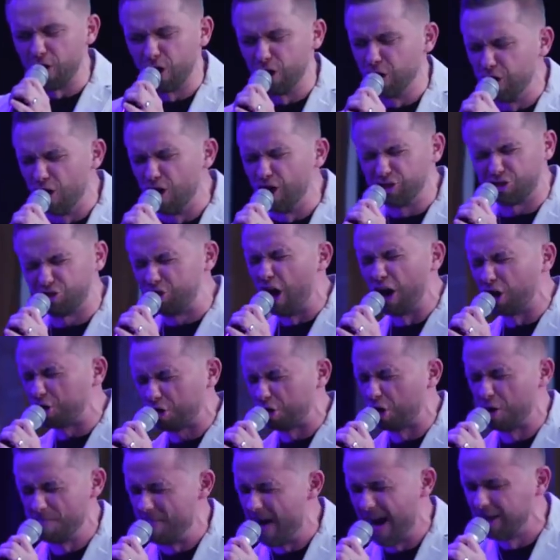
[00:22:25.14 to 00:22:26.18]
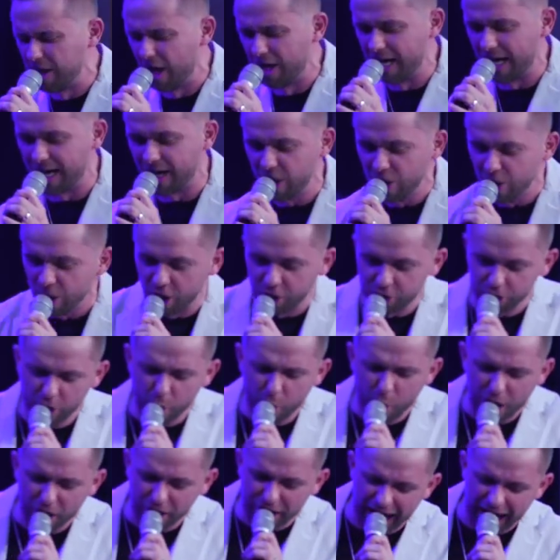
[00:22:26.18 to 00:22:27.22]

you lose your humility, you will